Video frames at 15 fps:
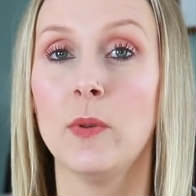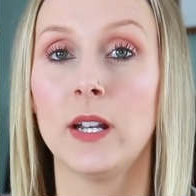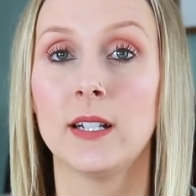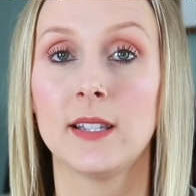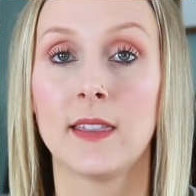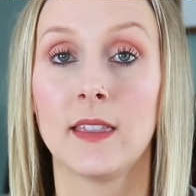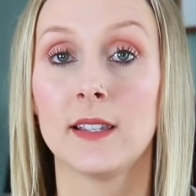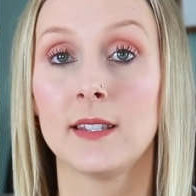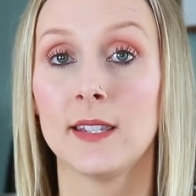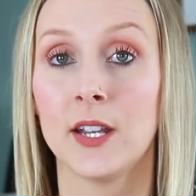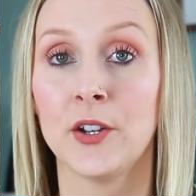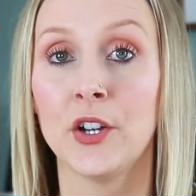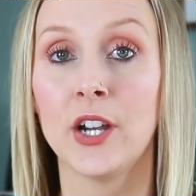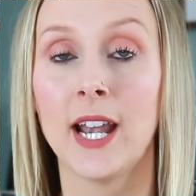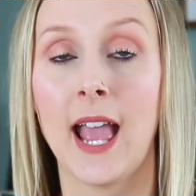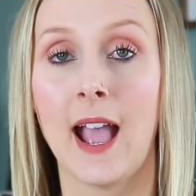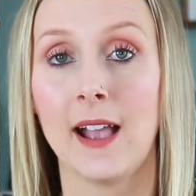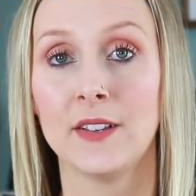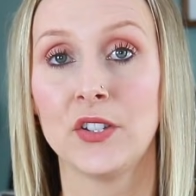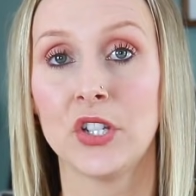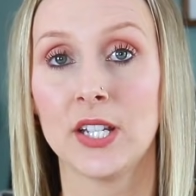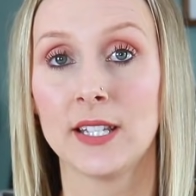but it's The Sinner, and it
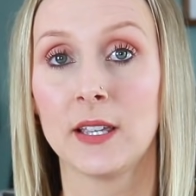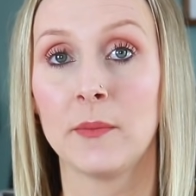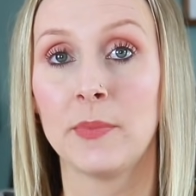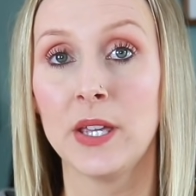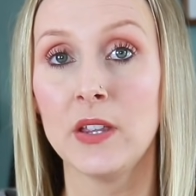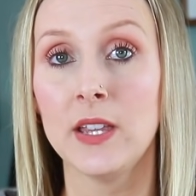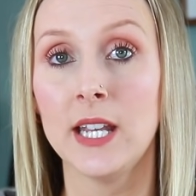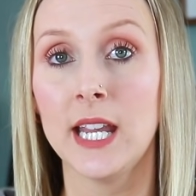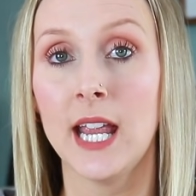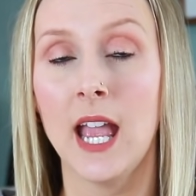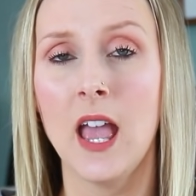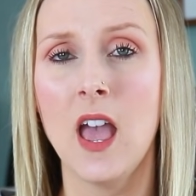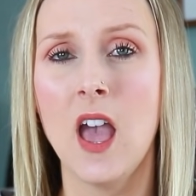has Jessica Biel in it.